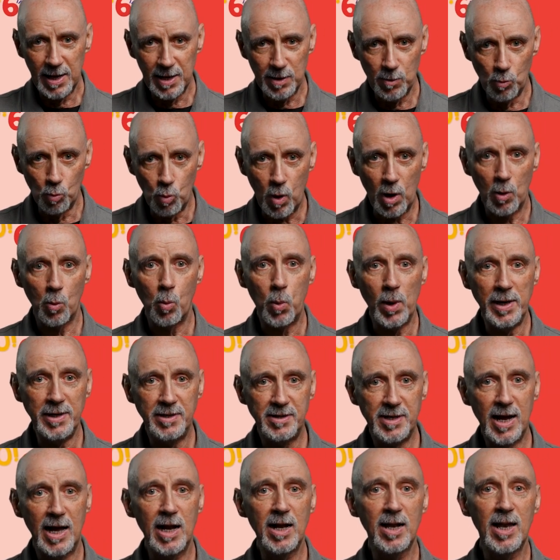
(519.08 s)
what we
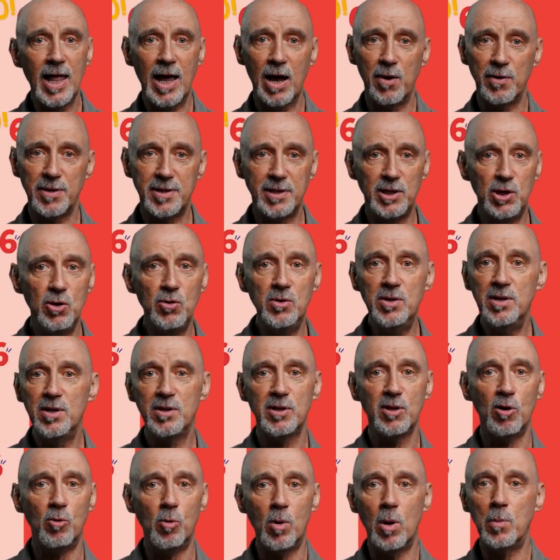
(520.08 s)
tell our
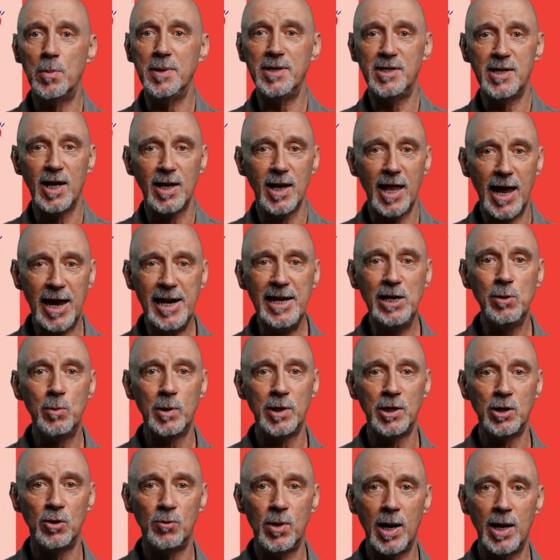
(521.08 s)
students or what we tell
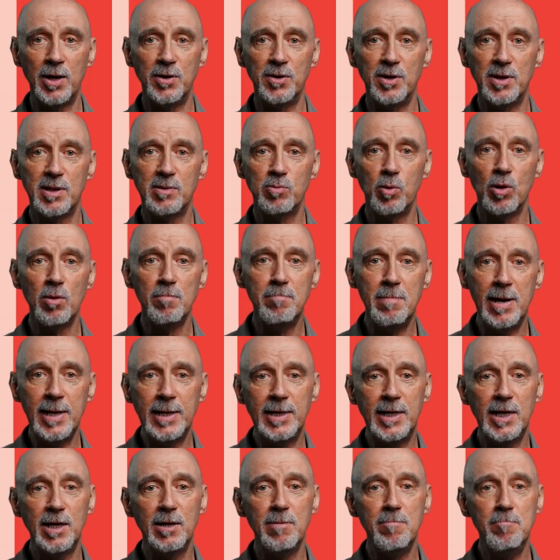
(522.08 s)
anyone around us will
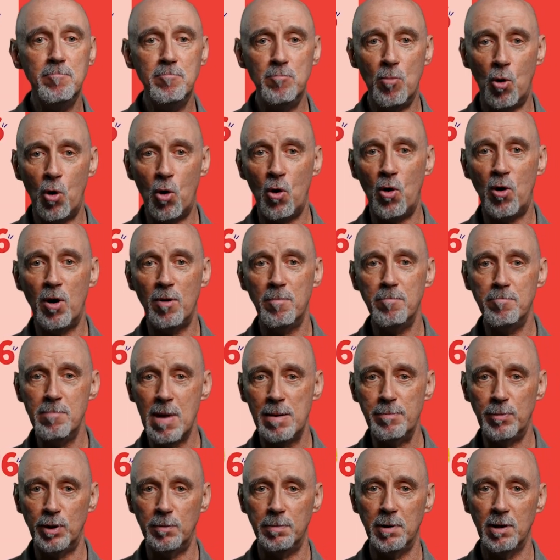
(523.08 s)
make it more
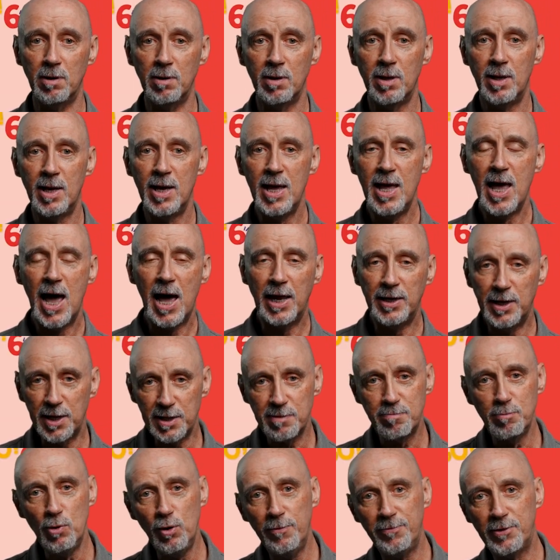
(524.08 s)
memorable. And
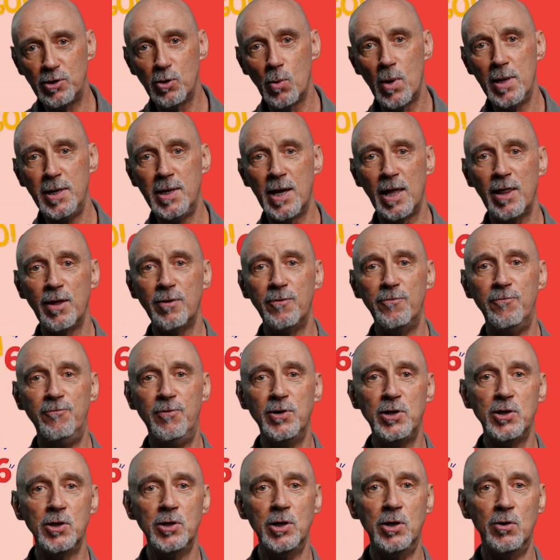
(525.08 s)
let's move to another
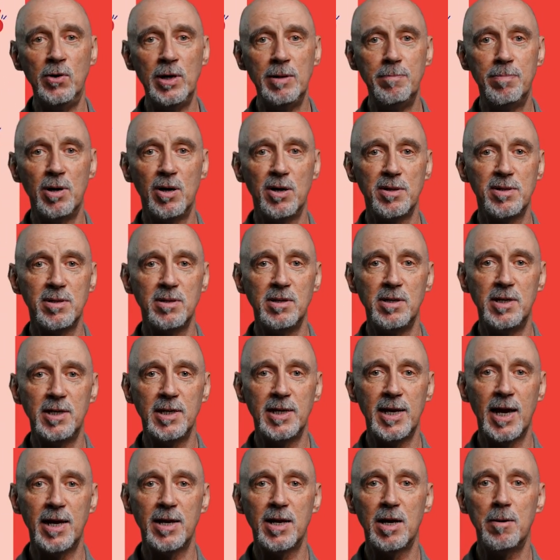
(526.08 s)
visionary person to
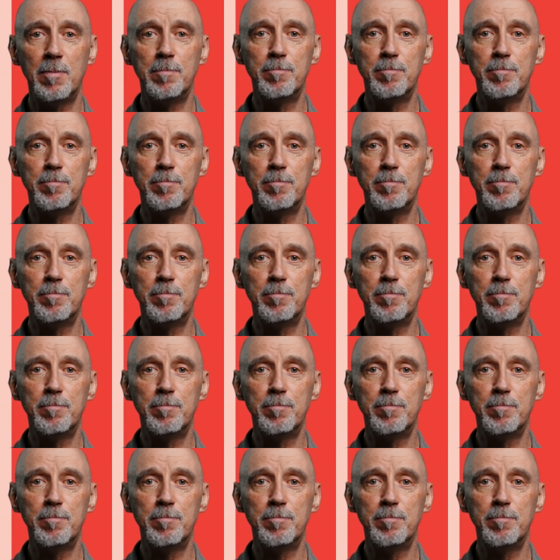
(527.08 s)
get a